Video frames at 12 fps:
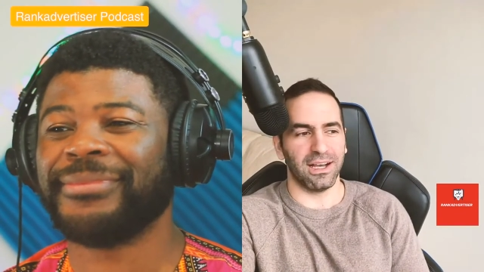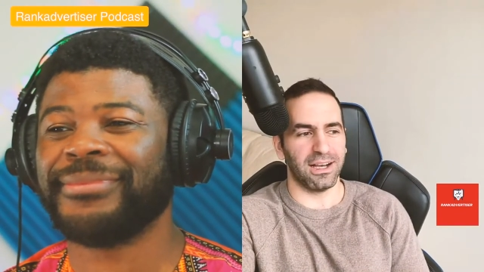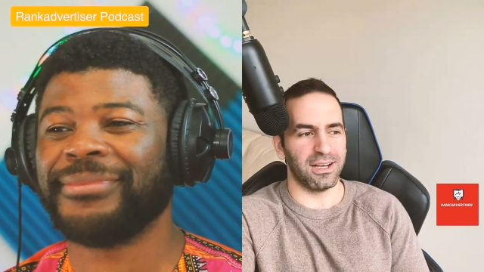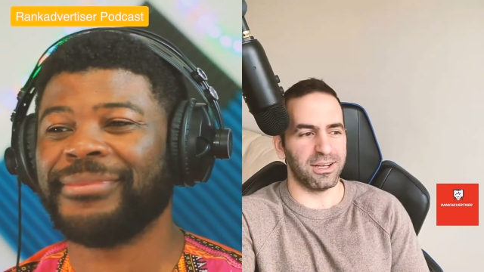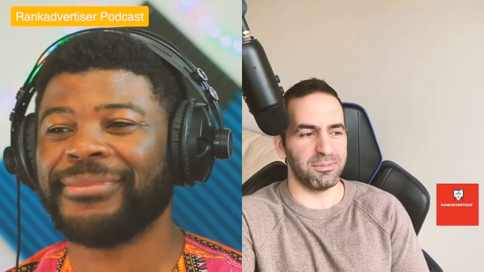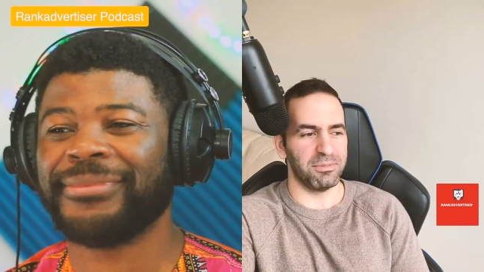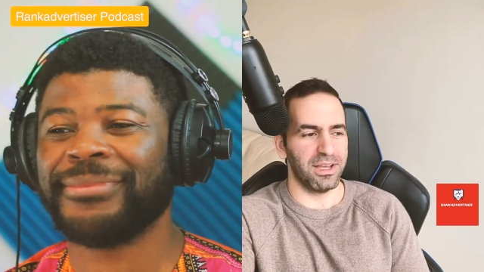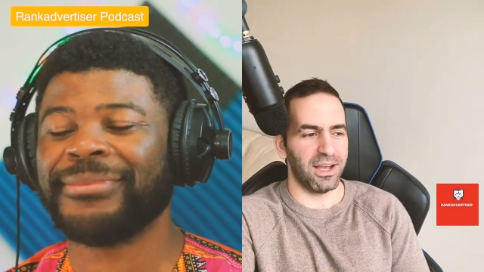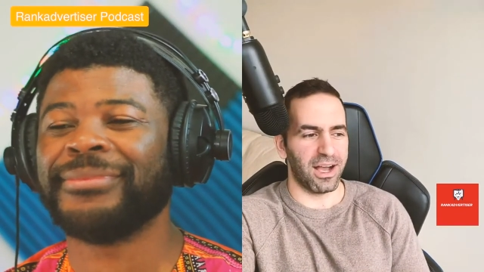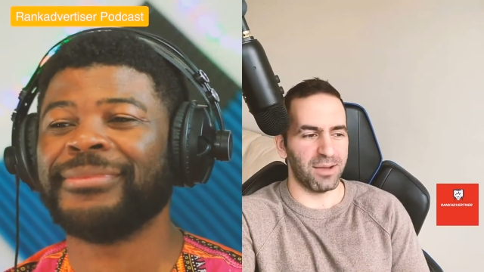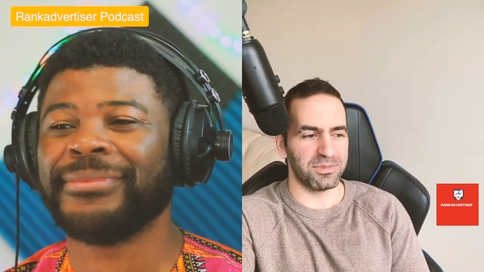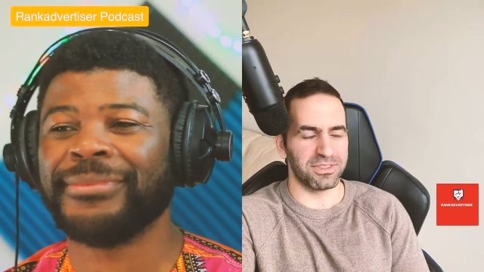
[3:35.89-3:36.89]
Speaker 1: Um,
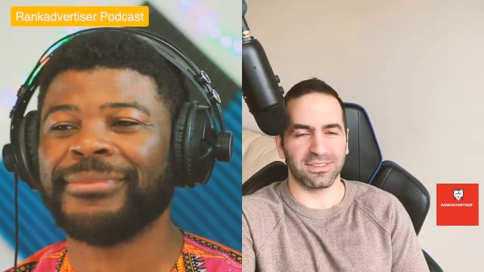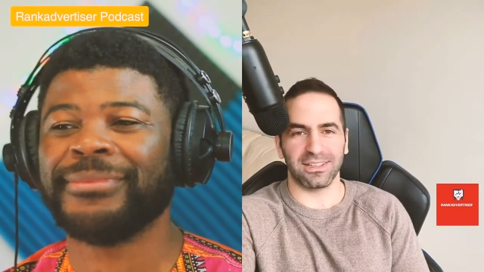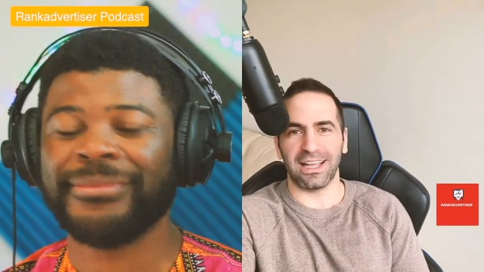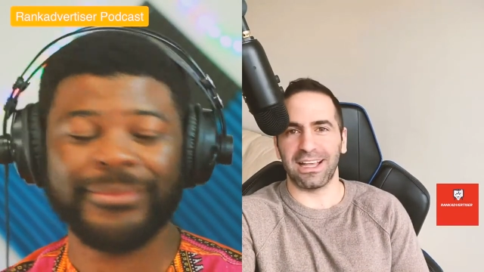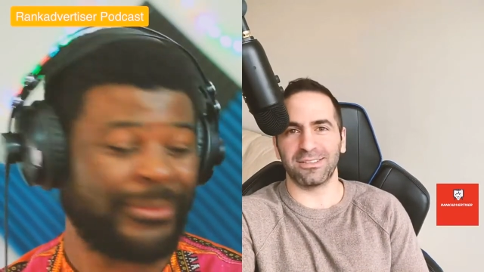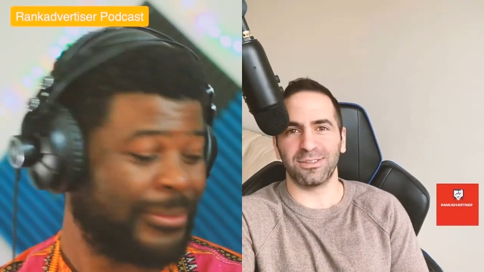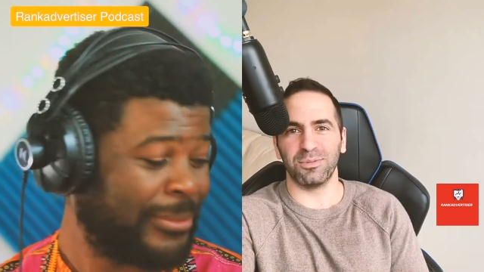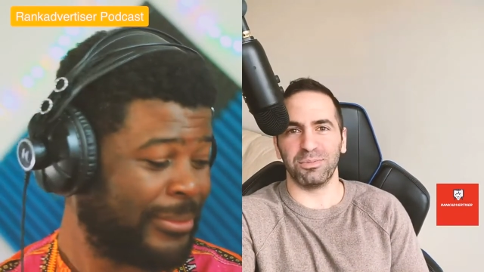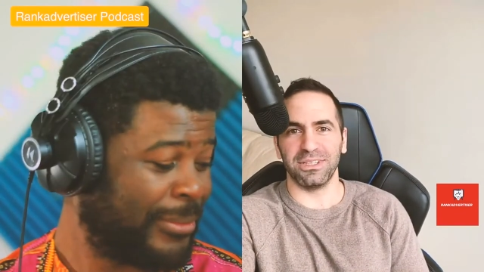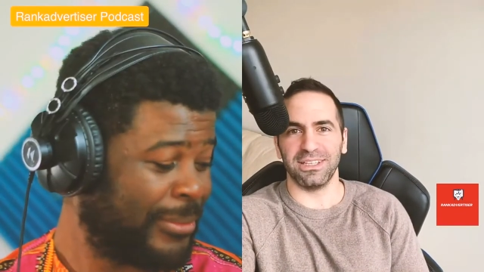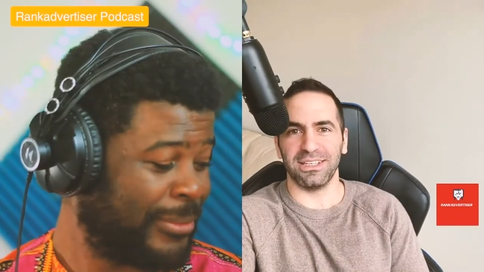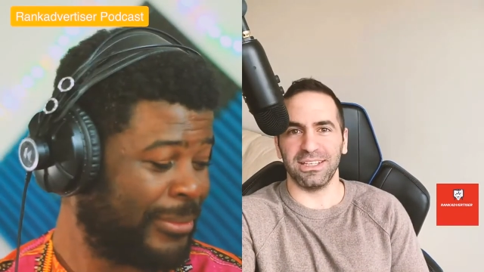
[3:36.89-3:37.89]
I'm just glad to
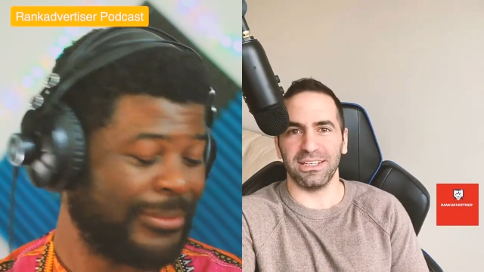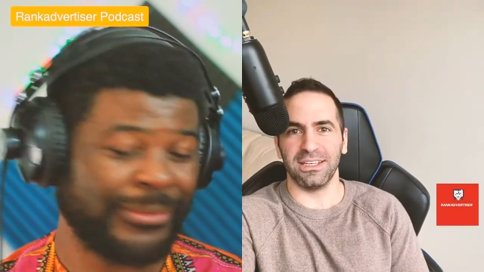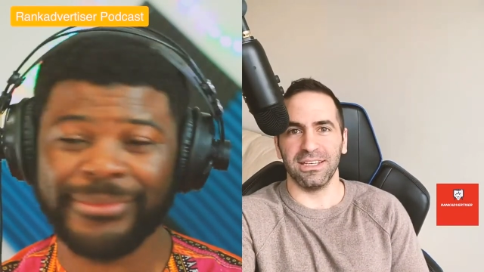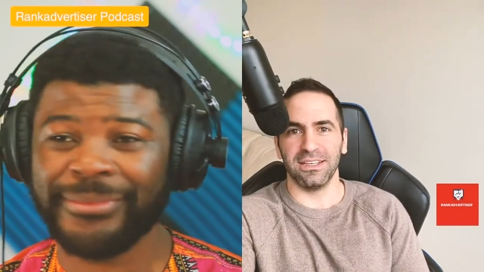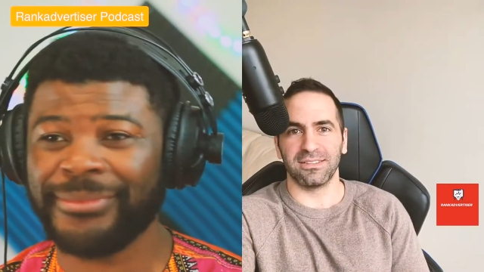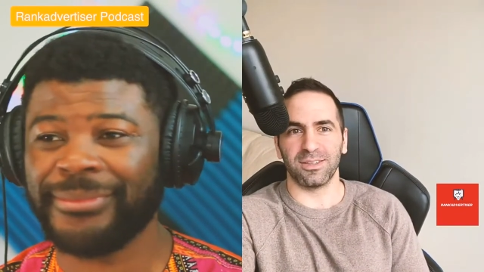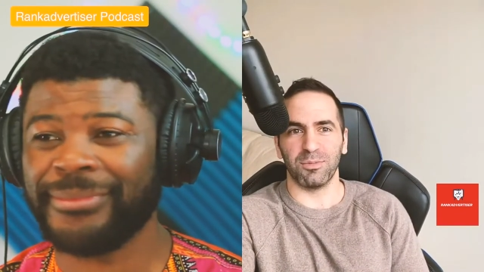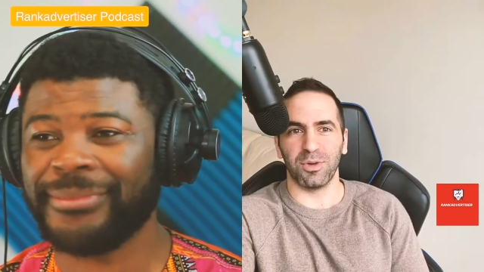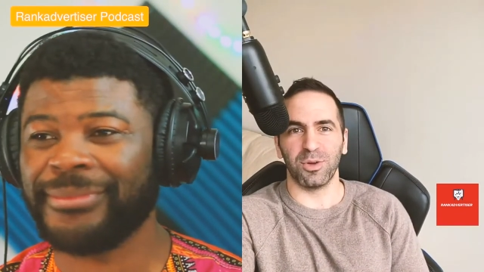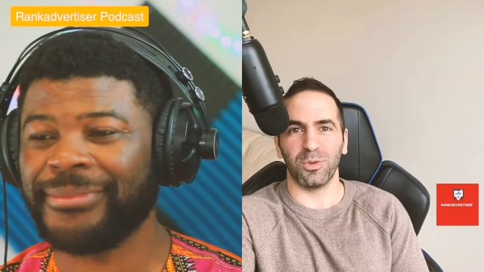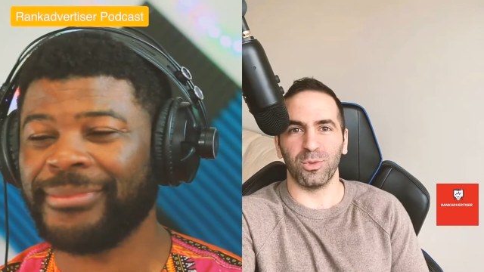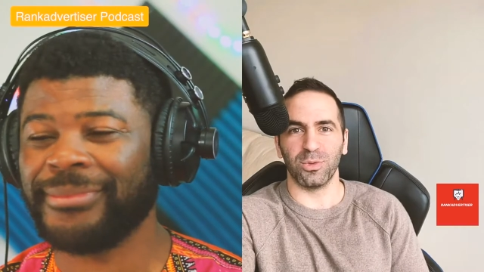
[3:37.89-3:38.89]
be
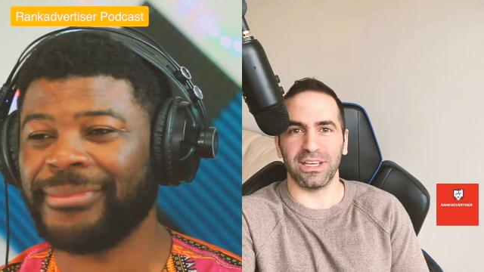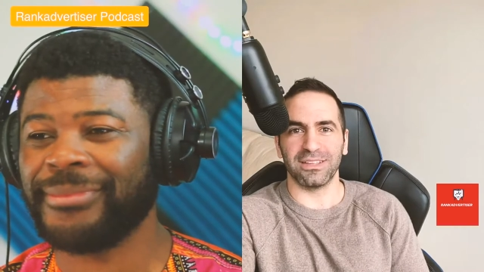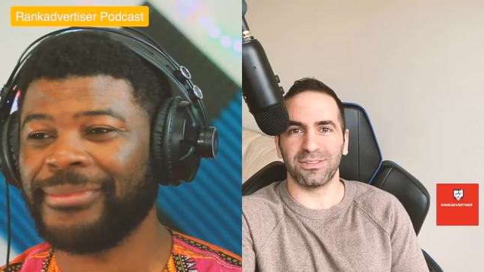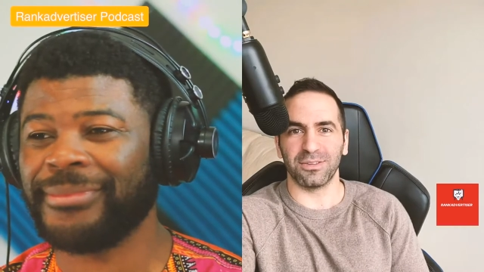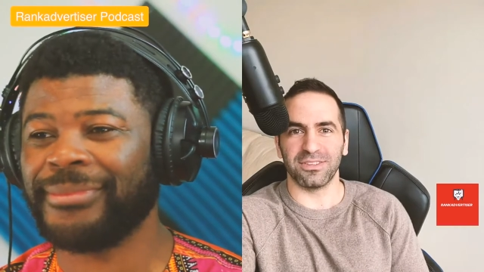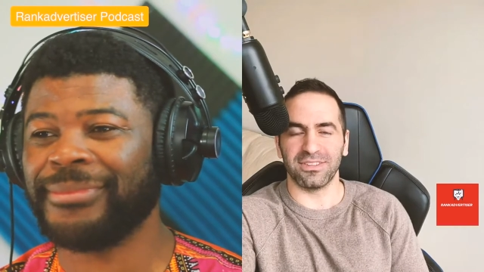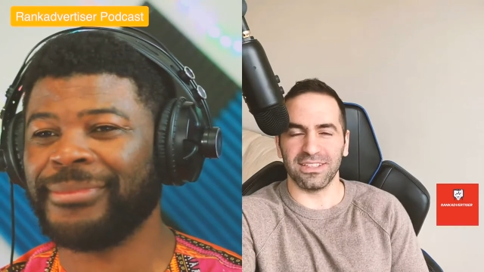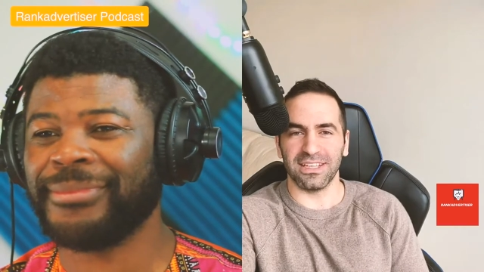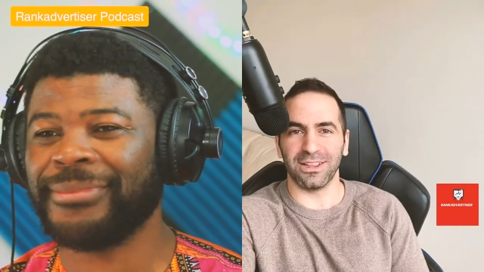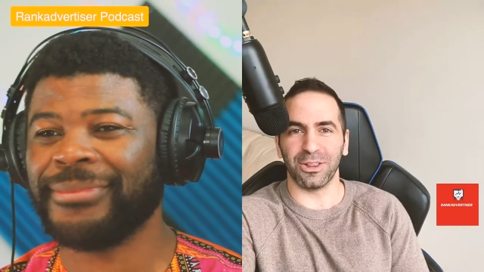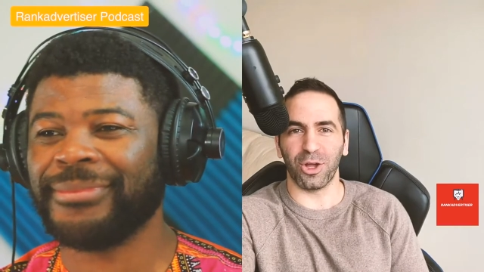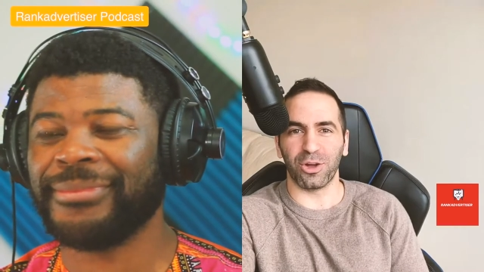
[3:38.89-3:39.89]
someone who gets to
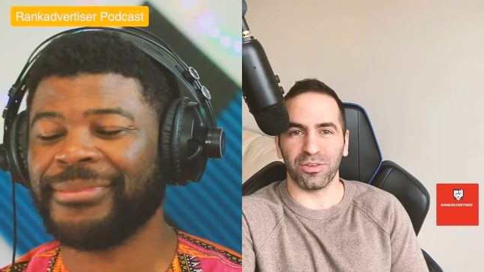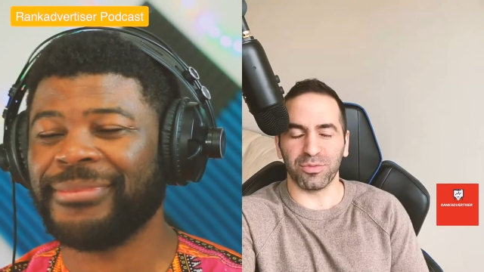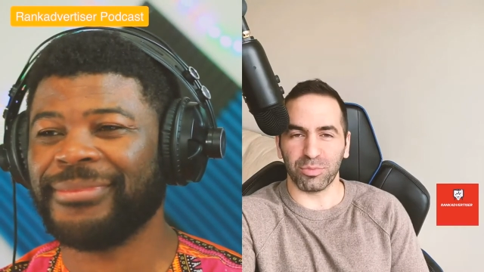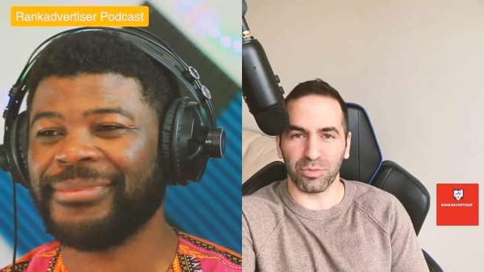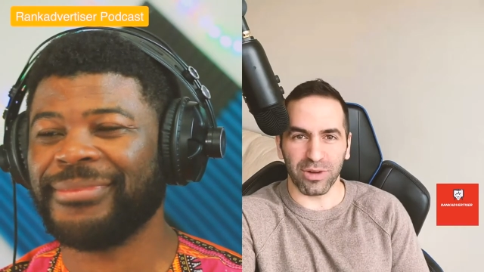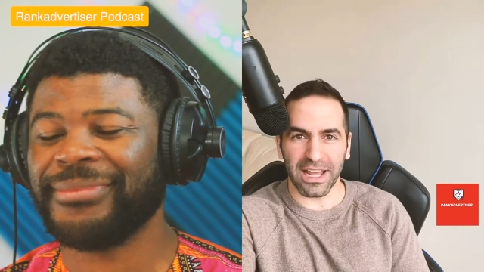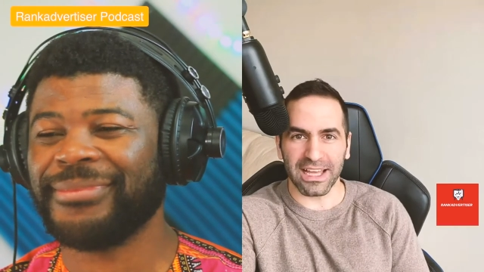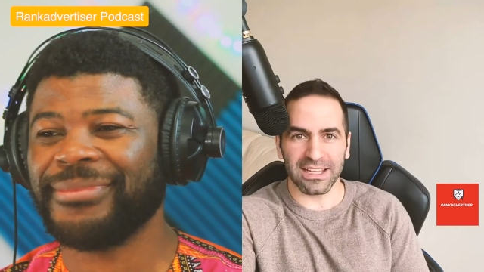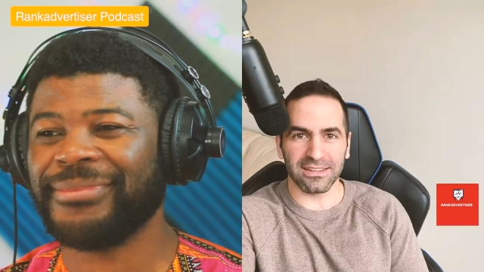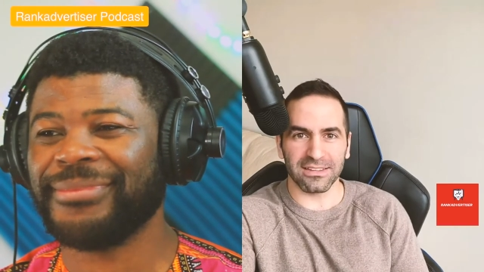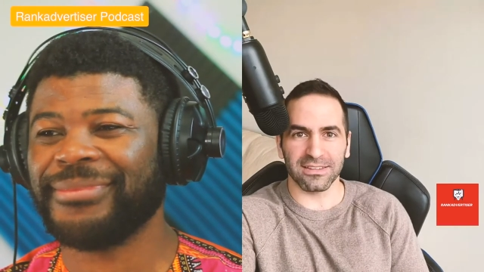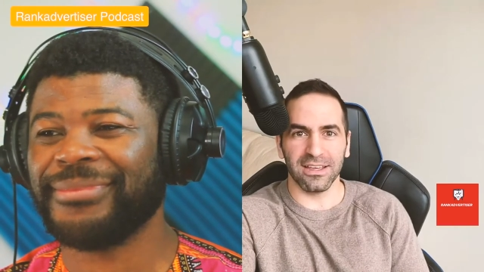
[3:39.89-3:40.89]
see a lot of
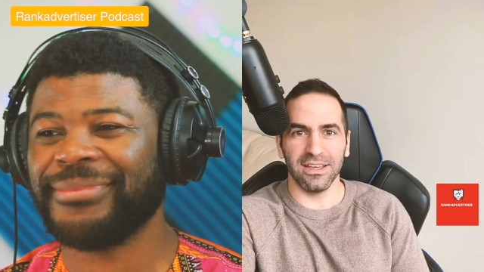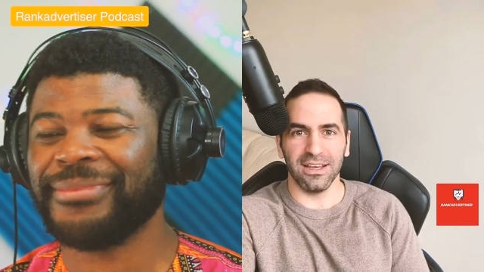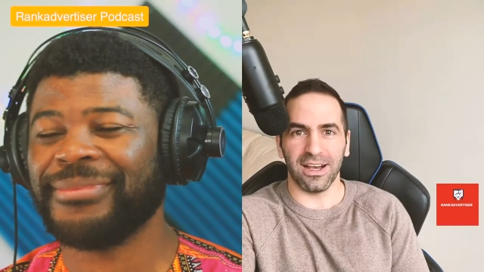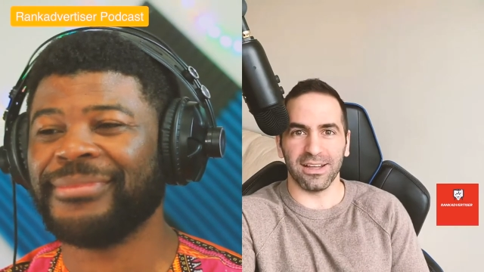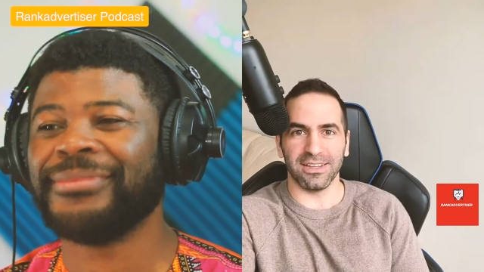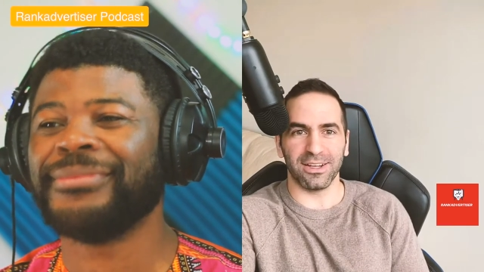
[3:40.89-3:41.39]
brands uh,